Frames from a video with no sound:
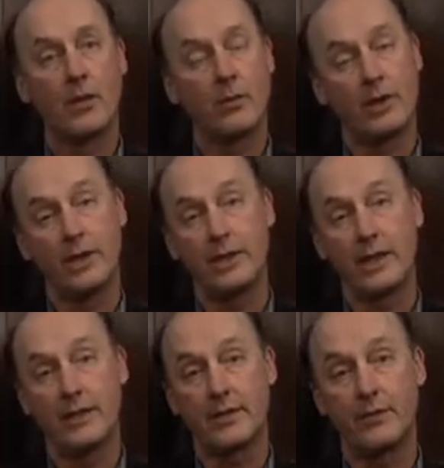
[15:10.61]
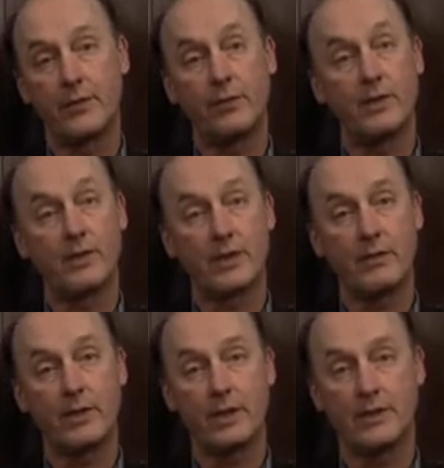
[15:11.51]
where he died
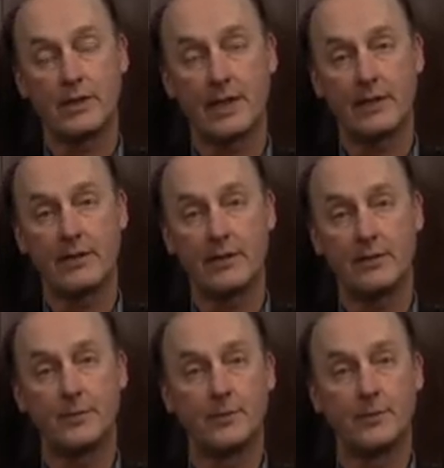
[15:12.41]
57 years later,